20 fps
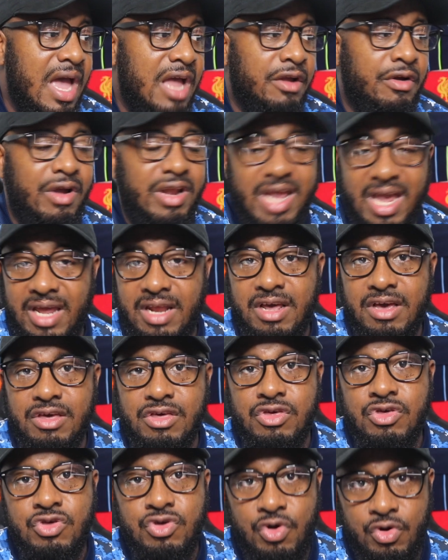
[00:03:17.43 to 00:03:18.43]
And
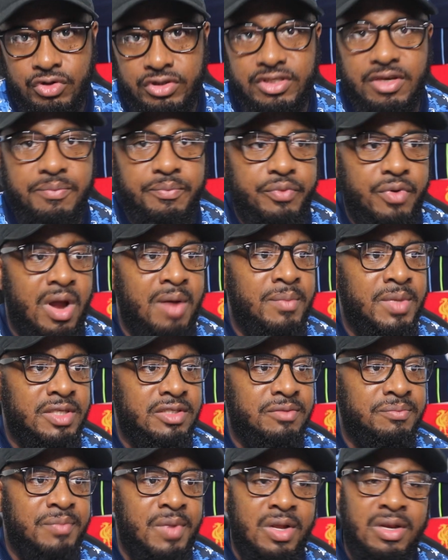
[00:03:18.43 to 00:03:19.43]
Grenada showed some
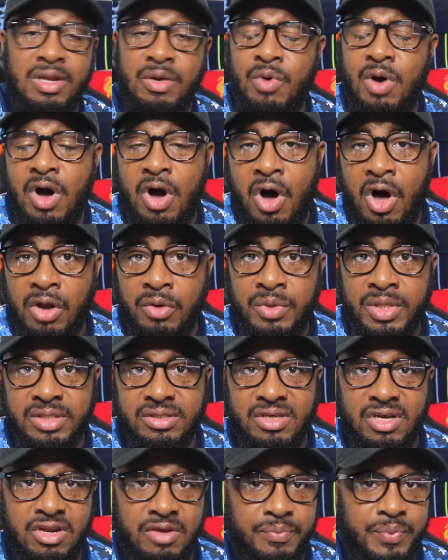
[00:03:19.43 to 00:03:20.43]
promise, but they were
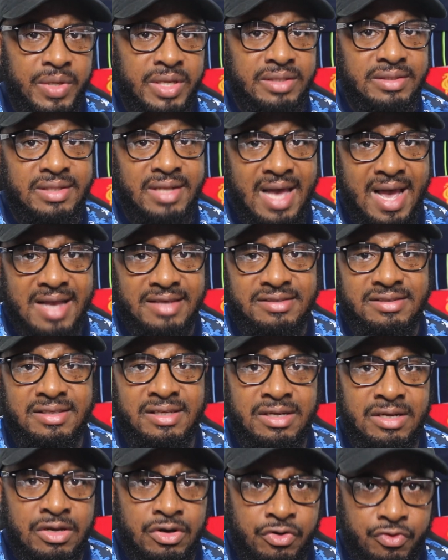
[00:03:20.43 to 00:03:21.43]
always going to place
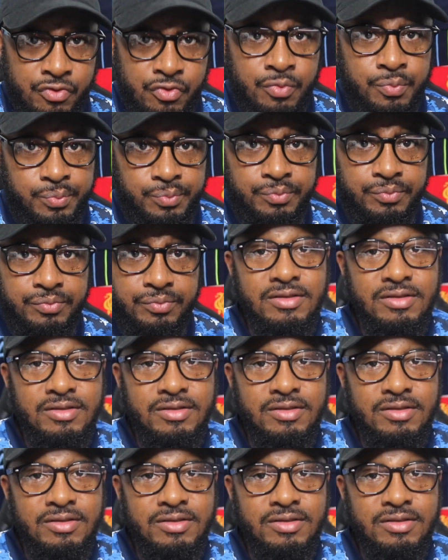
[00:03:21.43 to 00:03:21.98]
last in the group.